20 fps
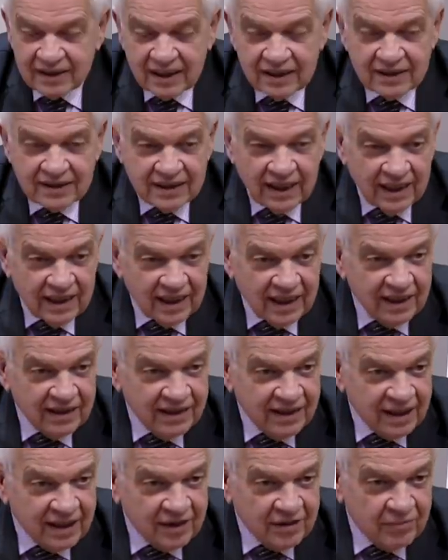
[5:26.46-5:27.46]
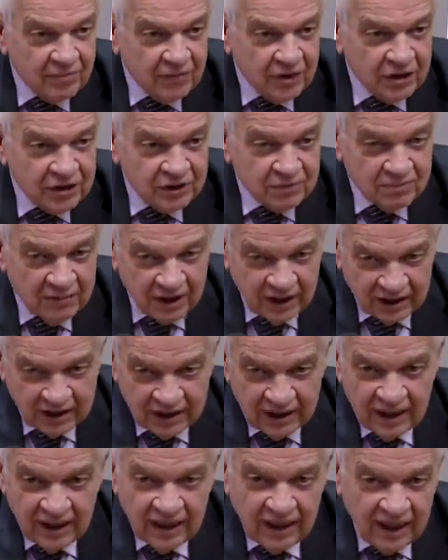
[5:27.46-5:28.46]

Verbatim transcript: As I said, I think Miz Meng